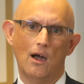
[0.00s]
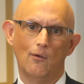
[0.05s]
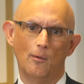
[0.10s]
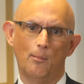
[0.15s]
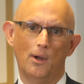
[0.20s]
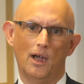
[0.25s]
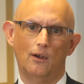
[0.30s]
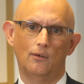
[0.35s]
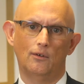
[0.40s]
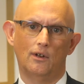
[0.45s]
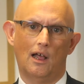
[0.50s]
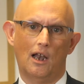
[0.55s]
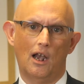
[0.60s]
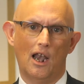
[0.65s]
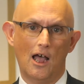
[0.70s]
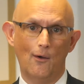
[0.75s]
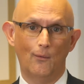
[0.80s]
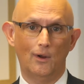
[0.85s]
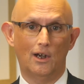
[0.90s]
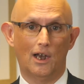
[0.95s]
about
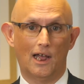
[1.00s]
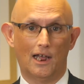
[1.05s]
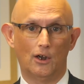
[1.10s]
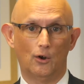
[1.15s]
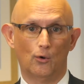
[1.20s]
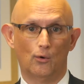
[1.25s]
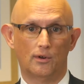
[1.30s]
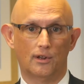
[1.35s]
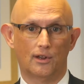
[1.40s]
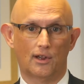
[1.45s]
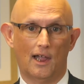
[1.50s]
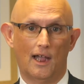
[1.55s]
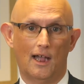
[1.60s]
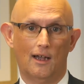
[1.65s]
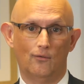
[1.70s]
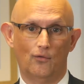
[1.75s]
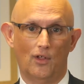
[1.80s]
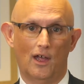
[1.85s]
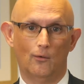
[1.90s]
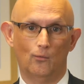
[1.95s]
allowing landlords to
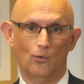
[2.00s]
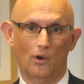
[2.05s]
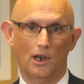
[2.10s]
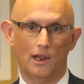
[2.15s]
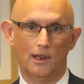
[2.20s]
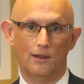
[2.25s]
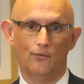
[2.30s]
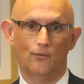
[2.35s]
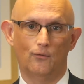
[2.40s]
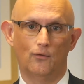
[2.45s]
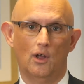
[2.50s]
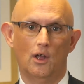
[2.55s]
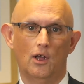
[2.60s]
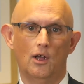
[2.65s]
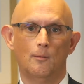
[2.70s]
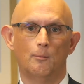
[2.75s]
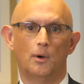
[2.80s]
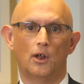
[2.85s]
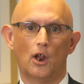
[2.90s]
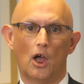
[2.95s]
have that relief,
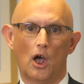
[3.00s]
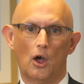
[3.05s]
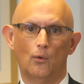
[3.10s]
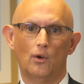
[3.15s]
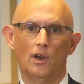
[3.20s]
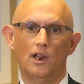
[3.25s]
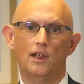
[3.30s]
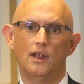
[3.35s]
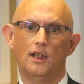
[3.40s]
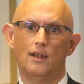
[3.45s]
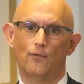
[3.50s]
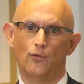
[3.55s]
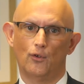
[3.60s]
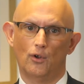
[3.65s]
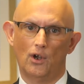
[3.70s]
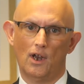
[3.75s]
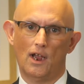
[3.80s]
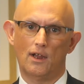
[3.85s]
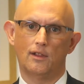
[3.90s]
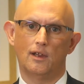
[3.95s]
but only if they're
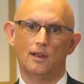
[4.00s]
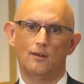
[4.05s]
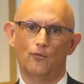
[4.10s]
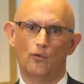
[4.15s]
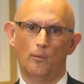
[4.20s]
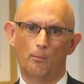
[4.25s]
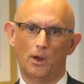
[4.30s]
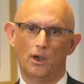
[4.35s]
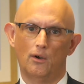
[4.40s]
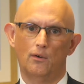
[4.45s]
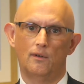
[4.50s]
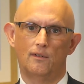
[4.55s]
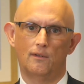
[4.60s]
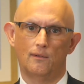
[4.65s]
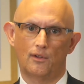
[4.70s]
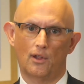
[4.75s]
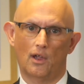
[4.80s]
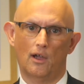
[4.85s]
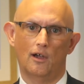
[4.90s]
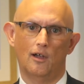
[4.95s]
letting for periods of
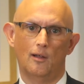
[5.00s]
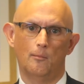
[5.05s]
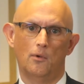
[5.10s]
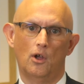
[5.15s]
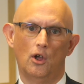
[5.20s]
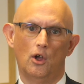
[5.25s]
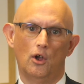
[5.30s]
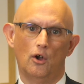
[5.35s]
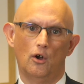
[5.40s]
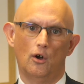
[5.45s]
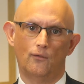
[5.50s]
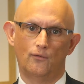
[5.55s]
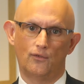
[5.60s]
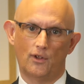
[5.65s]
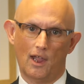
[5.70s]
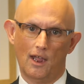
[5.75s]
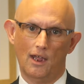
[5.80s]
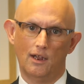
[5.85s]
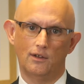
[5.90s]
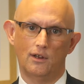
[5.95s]
time of
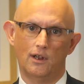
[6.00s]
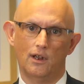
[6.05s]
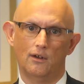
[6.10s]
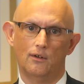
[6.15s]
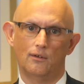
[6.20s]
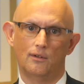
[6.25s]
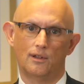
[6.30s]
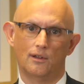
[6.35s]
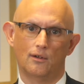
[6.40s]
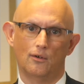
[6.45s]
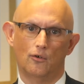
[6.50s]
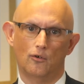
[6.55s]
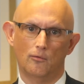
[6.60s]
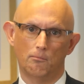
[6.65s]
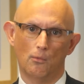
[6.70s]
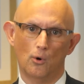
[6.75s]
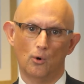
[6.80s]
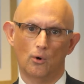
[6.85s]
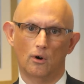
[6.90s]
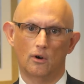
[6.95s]
10 years or
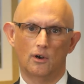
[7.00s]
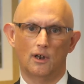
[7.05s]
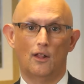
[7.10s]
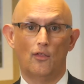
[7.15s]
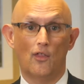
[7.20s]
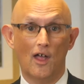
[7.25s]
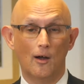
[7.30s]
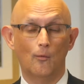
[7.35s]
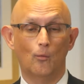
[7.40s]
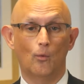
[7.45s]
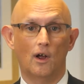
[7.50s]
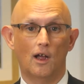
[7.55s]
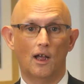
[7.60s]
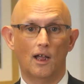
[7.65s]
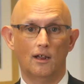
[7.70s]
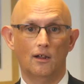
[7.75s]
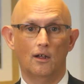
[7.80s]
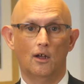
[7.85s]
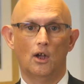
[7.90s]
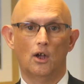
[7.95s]
more. In that
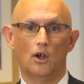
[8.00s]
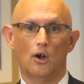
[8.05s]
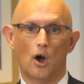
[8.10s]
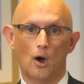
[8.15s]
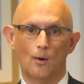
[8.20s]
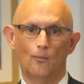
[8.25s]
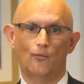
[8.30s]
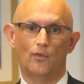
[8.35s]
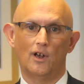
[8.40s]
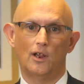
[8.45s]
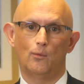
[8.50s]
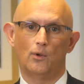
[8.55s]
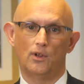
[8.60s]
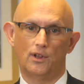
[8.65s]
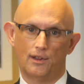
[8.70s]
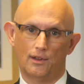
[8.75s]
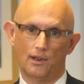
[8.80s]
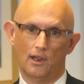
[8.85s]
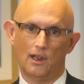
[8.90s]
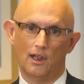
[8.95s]
way, hopefully we'd
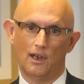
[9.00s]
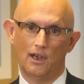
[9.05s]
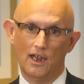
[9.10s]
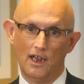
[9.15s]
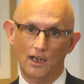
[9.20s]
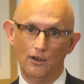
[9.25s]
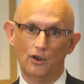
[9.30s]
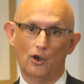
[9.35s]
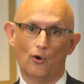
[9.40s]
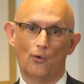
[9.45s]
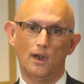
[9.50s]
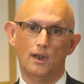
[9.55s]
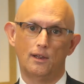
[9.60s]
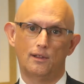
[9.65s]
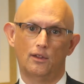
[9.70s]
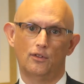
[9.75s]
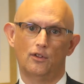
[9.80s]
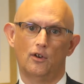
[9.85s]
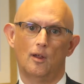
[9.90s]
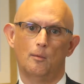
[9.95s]
see an
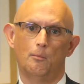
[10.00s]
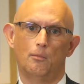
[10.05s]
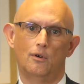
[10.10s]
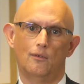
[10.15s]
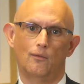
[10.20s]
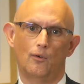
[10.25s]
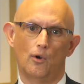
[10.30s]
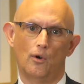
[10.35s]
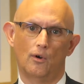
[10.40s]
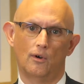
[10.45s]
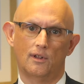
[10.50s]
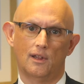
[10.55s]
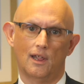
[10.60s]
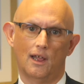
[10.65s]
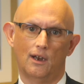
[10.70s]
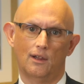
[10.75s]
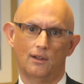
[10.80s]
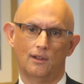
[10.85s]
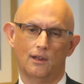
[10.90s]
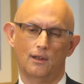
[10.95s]
increase in the number of longer
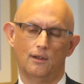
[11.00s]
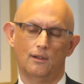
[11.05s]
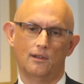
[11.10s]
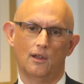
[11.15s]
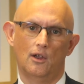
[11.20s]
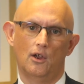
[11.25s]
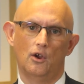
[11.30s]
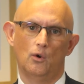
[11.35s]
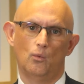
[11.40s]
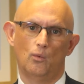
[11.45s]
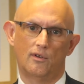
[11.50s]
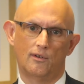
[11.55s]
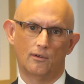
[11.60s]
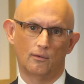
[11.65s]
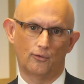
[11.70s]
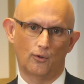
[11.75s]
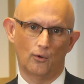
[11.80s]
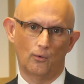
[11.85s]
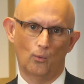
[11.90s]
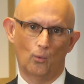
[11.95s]
tenancies, which will
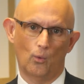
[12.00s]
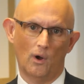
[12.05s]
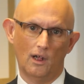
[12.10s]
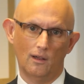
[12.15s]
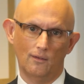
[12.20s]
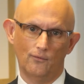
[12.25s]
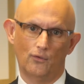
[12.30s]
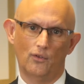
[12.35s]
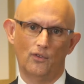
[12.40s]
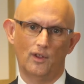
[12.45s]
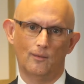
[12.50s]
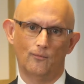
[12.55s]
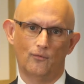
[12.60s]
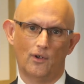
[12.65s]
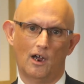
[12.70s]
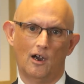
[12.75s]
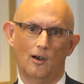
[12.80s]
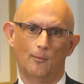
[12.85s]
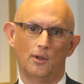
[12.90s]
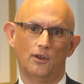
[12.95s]
do well for the
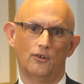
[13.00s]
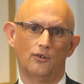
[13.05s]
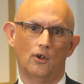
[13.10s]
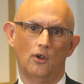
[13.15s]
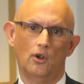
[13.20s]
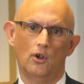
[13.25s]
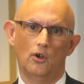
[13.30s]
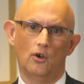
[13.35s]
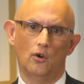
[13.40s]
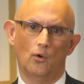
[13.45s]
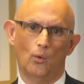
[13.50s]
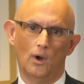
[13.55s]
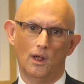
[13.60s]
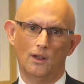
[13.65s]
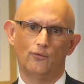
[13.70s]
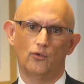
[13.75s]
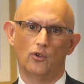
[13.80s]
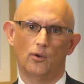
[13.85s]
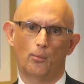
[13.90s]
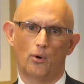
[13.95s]
environment, well
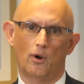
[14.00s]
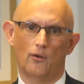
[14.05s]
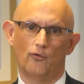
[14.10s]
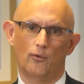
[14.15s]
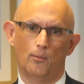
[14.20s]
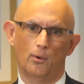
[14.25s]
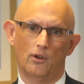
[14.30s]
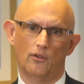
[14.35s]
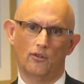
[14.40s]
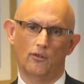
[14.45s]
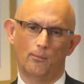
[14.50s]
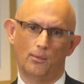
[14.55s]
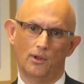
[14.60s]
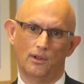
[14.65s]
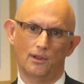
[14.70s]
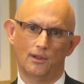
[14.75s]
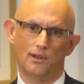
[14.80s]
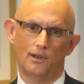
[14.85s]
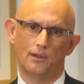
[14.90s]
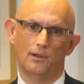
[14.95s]
for the profitability of
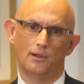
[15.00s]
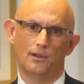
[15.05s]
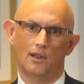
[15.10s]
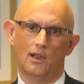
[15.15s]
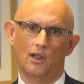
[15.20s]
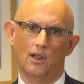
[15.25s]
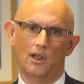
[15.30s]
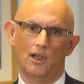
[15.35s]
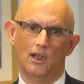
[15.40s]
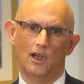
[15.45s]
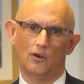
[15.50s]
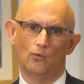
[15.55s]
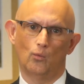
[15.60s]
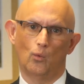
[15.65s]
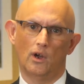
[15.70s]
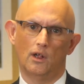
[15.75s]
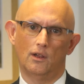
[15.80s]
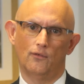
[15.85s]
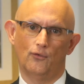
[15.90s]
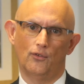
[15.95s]
businesses, and
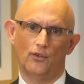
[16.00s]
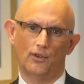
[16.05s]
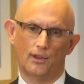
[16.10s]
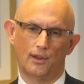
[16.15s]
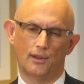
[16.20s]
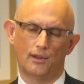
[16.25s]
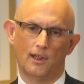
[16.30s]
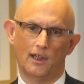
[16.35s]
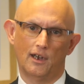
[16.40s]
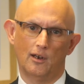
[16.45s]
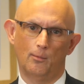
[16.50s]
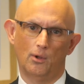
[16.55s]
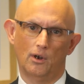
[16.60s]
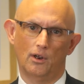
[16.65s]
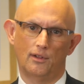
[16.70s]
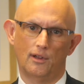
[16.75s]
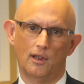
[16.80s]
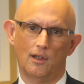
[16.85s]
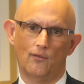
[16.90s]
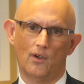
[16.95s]
well for the
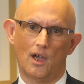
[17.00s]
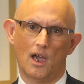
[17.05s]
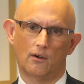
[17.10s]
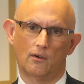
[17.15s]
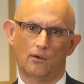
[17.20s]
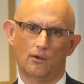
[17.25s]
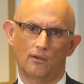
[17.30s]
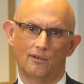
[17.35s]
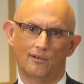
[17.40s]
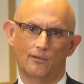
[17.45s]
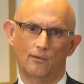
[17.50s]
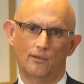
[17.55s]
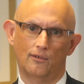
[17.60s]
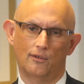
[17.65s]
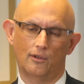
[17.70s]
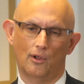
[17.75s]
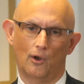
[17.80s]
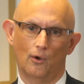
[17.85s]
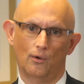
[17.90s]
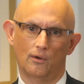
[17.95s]
sustainability of agriculture
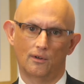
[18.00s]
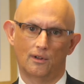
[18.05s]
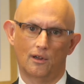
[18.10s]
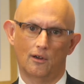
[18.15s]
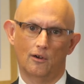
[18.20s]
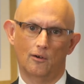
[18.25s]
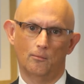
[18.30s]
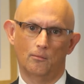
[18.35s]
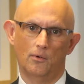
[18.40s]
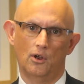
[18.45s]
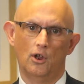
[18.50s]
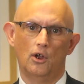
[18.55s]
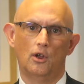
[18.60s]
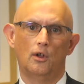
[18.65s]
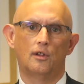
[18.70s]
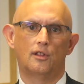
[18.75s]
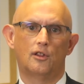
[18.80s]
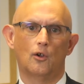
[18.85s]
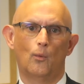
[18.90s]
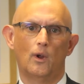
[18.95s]
into the long term.
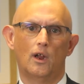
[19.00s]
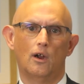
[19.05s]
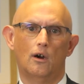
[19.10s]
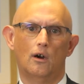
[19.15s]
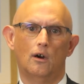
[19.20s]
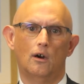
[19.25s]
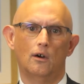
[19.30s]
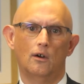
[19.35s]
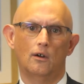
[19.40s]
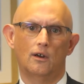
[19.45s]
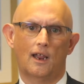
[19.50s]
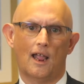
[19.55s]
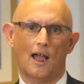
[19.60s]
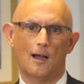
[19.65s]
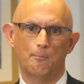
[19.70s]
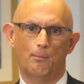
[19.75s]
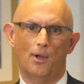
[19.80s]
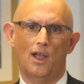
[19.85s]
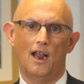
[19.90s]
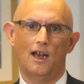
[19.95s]
So we are
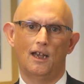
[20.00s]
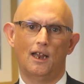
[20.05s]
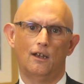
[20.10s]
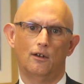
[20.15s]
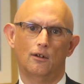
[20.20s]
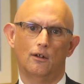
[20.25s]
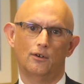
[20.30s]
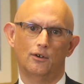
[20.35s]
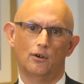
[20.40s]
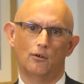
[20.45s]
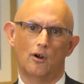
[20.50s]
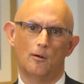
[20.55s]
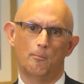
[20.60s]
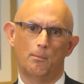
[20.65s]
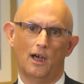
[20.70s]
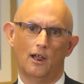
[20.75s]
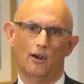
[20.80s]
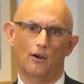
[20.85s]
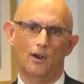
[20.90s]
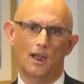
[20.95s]
campaigning under our
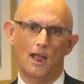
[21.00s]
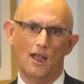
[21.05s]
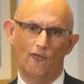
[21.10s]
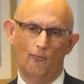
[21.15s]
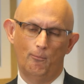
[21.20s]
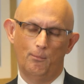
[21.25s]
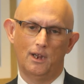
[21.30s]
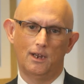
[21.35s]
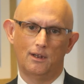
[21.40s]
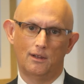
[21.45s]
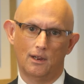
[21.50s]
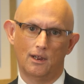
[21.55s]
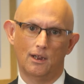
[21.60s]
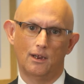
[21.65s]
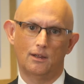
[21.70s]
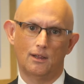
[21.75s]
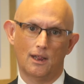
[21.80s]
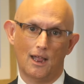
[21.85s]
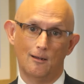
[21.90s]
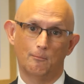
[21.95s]
banner
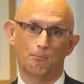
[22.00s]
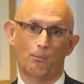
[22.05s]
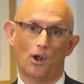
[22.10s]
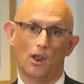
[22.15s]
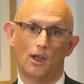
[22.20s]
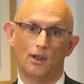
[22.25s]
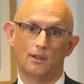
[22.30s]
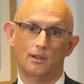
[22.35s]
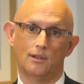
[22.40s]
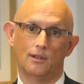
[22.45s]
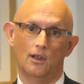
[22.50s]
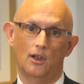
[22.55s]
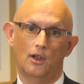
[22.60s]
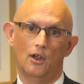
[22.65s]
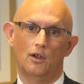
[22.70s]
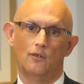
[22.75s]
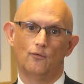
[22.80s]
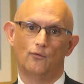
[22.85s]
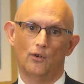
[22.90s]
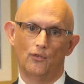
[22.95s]
FBT 10+
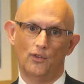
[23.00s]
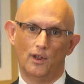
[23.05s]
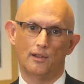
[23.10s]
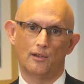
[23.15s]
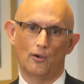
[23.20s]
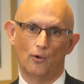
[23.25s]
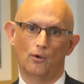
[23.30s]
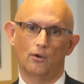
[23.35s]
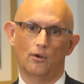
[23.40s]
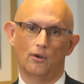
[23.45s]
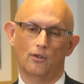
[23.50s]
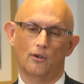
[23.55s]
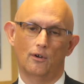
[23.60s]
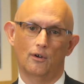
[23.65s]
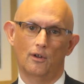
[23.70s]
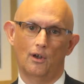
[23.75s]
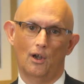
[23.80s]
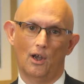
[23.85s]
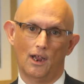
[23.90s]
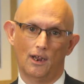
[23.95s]
for these
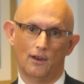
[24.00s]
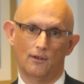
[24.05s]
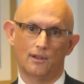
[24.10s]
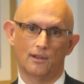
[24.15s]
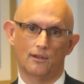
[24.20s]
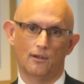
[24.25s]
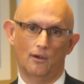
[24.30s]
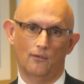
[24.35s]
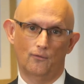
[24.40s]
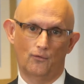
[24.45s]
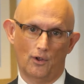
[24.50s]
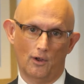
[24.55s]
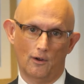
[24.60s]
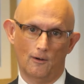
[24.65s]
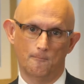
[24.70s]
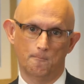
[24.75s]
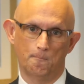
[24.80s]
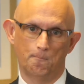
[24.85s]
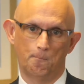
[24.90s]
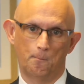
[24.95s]
longer lengths of
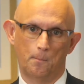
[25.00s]
term.